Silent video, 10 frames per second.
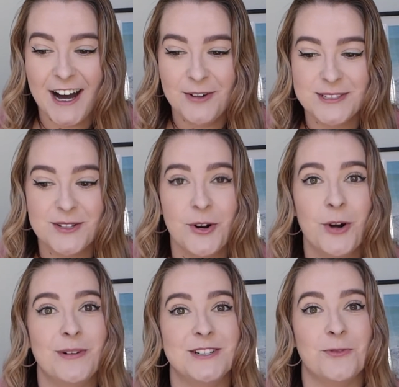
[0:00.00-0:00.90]
We saw a
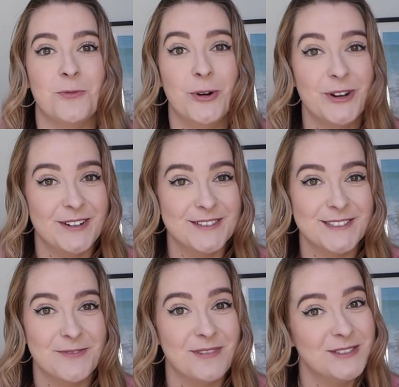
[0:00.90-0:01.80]
whole bunch of warthogs,
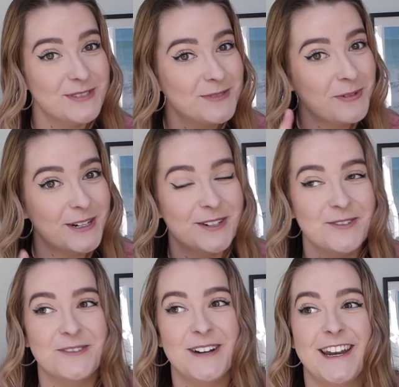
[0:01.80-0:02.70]
which was pretty
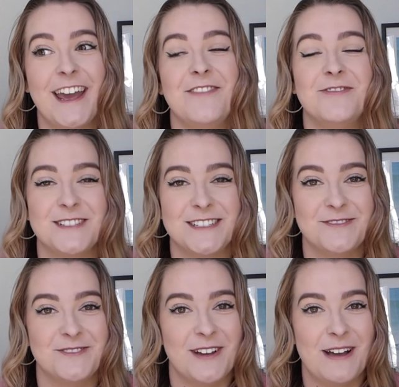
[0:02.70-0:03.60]
cool, and every
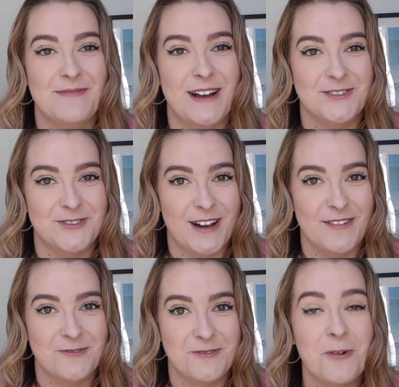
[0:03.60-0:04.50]
single time our
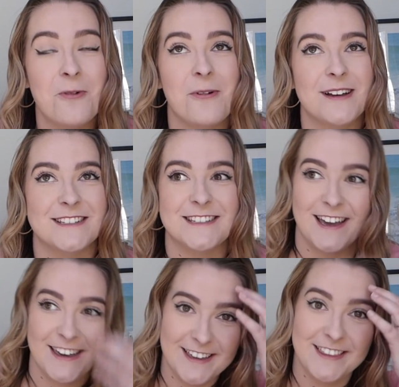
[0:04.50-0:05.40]
driver would always
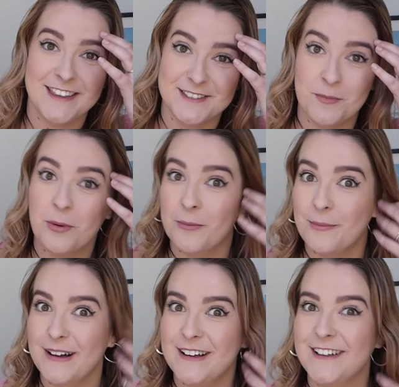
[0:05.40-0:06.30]
say, there's a
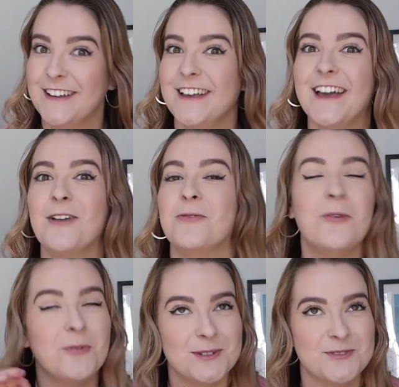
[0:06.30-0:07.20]
pumba. He would
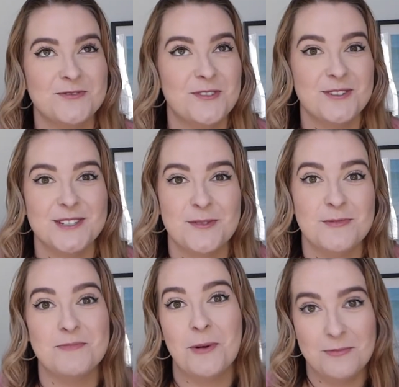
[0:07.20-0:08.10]
always refer to them
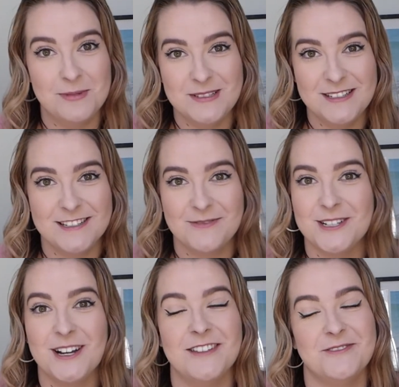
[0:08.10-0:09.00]
as pumbas,
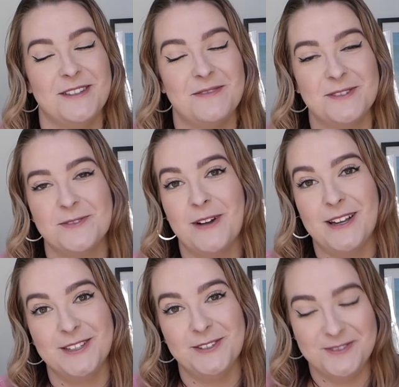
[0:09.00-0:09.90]
which I thought that was
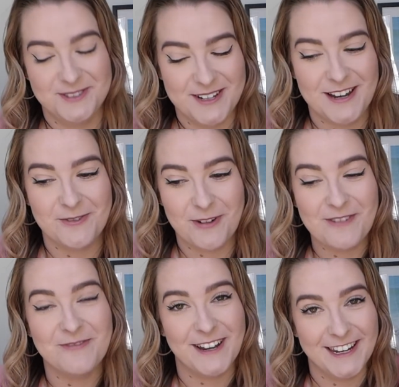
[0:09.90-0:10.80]
quite cute and
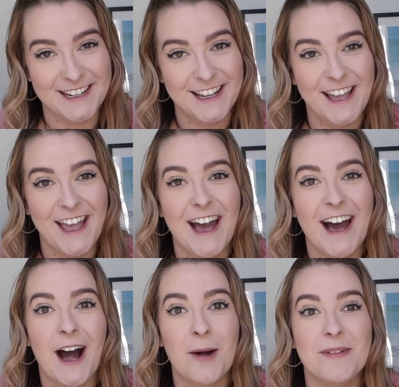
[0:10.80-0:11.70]
quite funny.
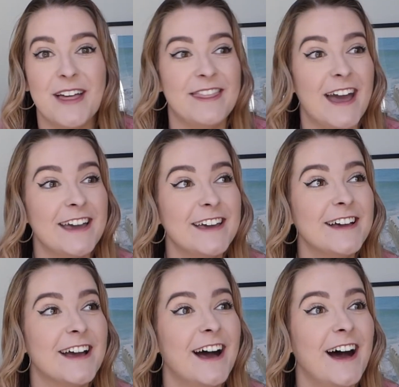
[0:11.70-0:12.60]

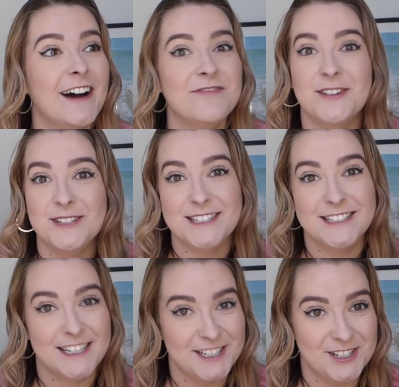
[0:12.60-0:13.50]
They are very
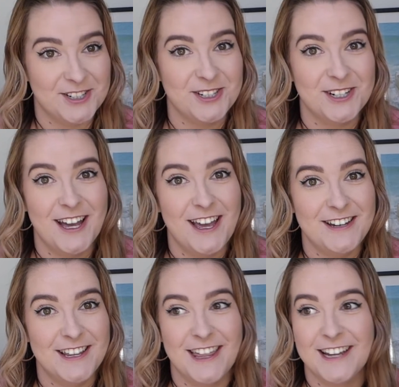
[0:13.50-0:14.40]
skittish,
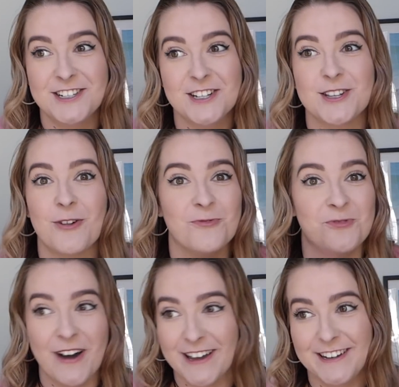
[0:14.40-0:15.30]
and they just
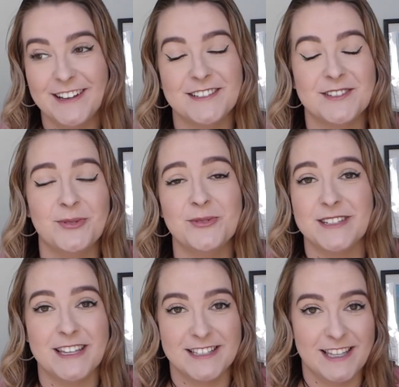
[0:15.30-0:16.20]
run as soon as
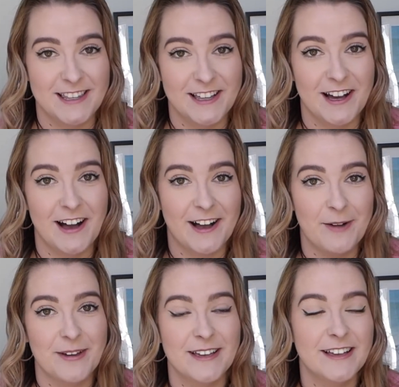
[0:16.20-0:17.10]
they see the car
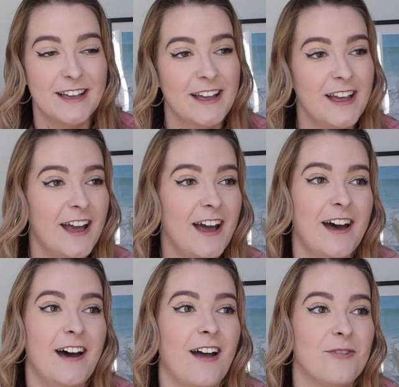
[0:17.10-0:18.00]
coming.
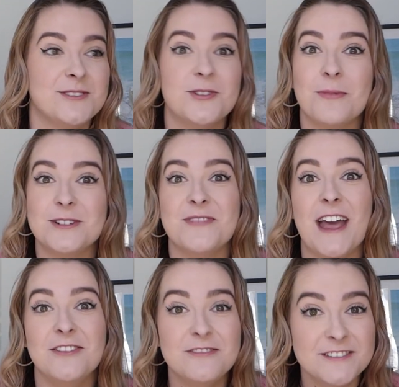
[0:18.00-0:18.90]
We saw a bunch of
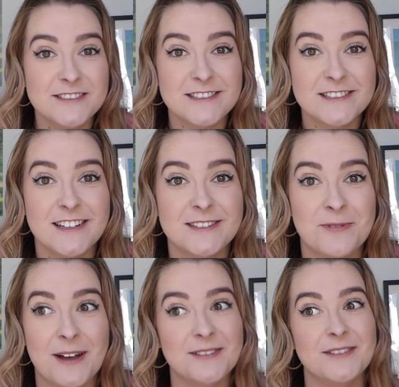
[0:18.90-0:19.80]
elephants as
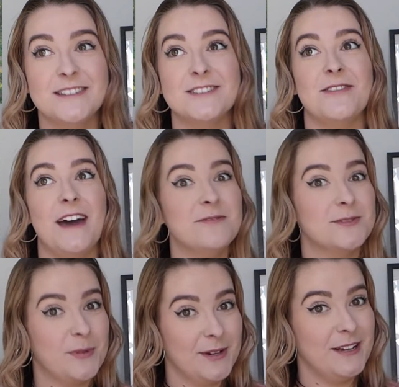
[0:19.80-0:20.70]
well, so that was
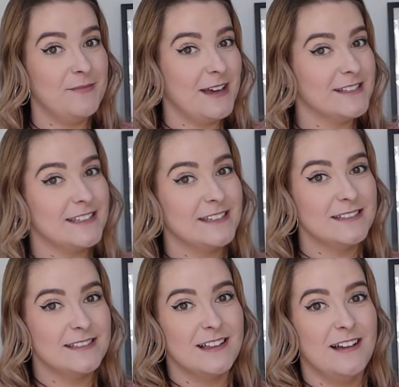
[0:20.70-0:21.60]
pretty
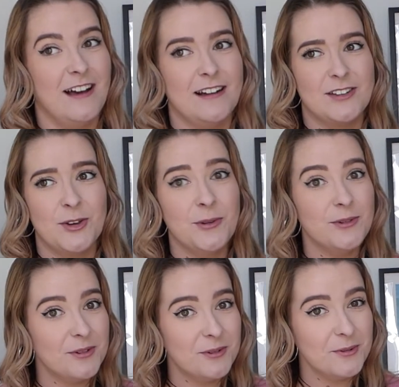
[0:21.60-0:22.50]
amazing.
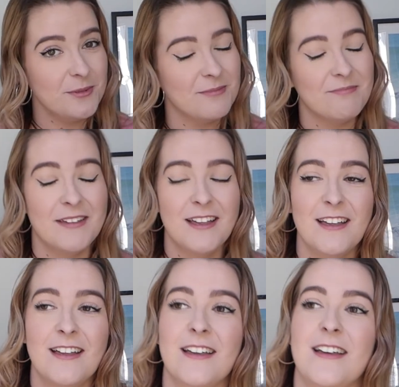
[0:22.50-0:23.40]
Kudu.
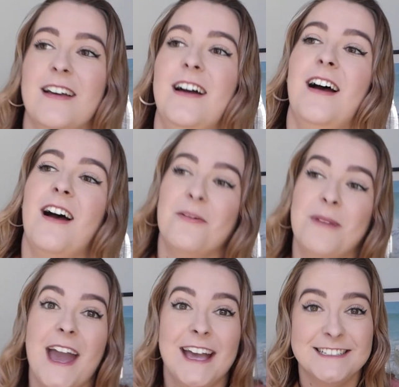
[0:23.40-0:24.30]

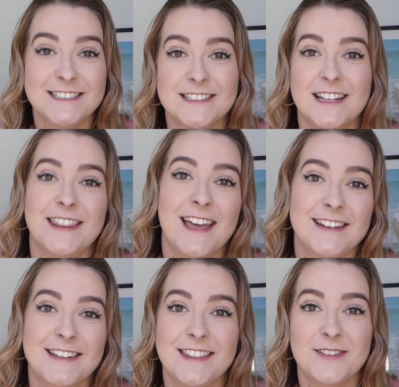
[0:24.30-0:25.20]
And
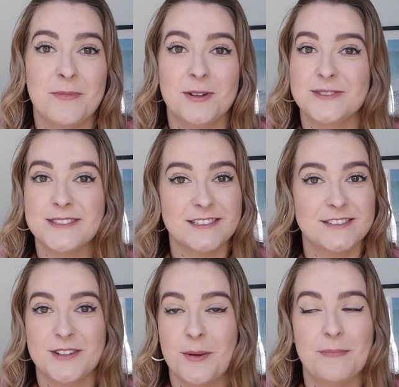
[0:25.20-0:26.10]
then the most